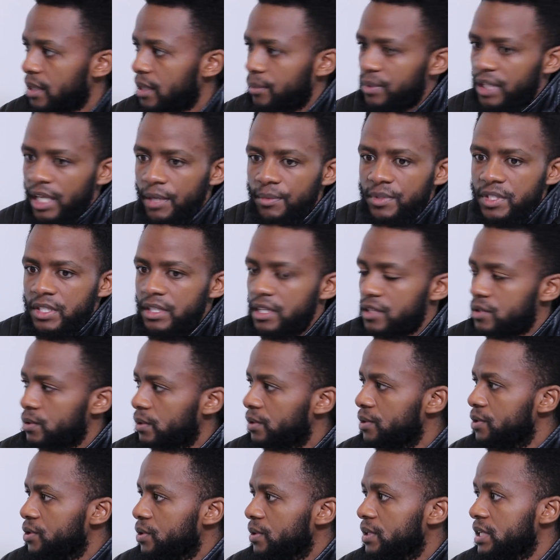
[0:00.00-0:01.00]
Sometimes the
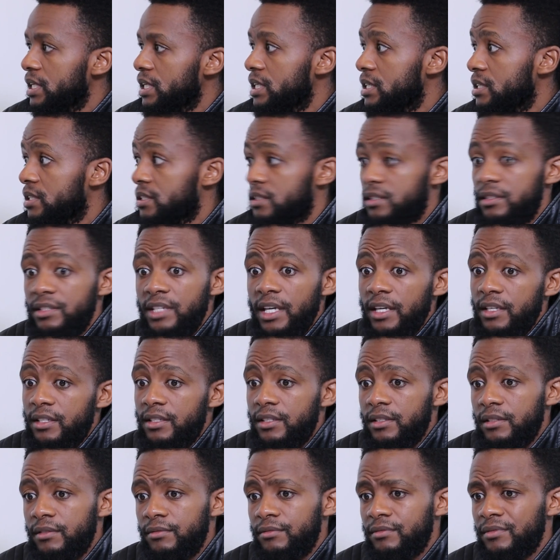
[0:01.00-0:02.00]
solution is
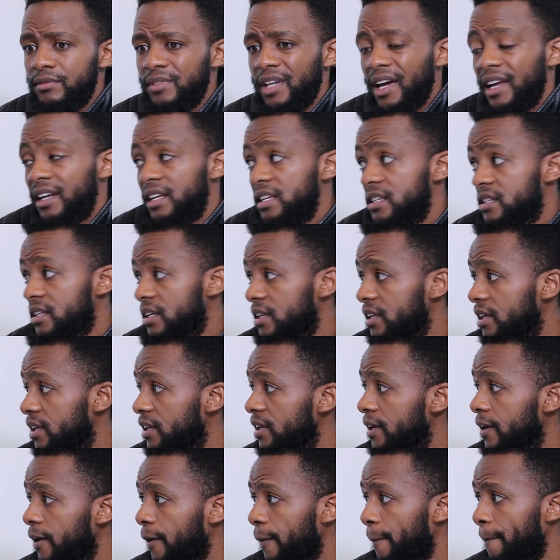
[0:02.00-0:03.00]
just a
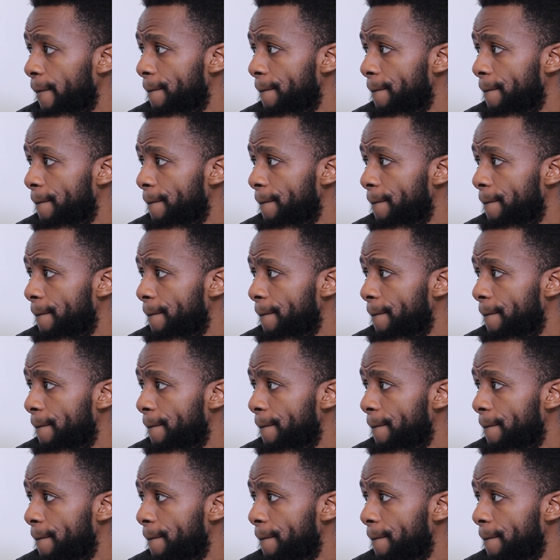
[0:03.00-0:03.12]
listening ear.